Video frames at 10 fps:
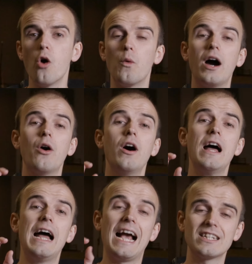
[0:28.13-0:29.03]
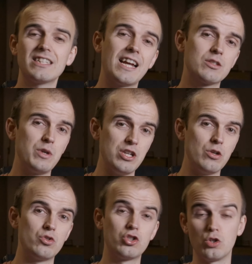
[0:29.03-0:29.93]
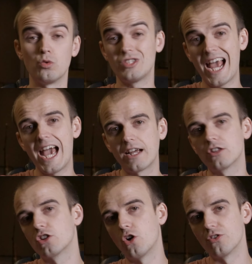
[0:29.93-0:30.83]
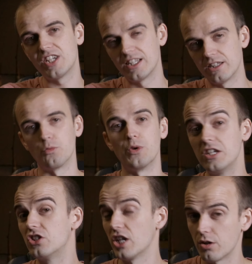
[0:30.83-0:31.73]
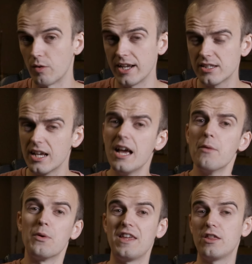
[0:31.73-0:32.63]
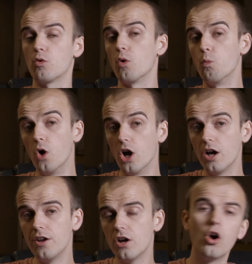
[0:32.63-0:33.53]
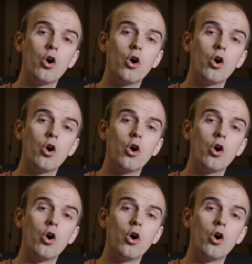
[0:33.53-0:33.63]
Well, hashtags we use to tag the content that we generate with either a word